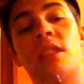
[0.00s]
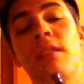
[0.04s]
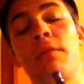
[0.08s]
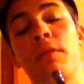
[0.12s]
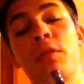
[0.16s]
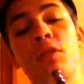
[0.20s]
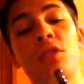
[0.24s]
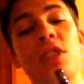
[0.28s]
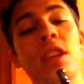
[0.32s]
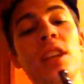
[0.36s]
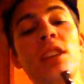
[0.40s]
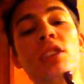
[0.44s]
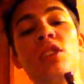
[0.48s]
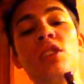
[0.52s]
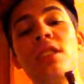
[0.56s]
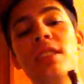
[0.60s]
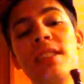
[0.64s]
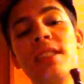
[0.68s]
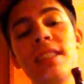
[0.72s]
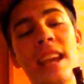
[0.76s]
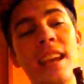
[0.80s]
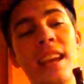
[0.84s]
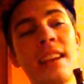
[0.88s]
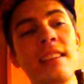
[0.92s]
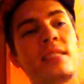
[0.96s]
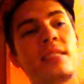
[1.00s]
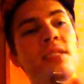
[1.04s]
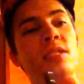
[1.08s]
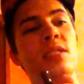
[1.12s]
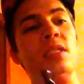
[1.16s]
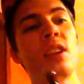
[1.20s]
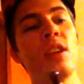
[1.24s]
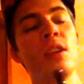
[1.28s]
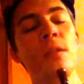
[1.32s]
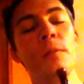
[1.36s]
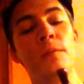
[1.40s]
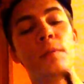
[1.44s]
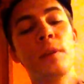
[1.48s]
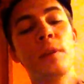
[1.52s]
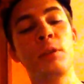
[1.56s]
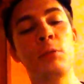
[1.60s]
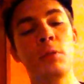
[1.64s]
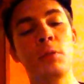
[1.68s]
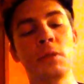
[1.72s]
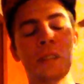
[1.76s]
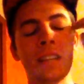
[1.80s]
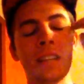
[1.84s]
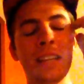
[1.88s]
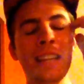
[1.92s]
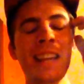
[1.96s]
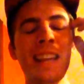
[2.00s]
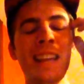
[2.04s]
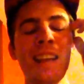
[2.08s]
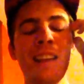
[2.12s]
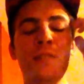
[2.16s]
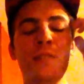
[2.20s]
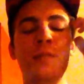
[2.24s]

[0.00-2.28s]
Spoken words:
If you're changing tanks frequently,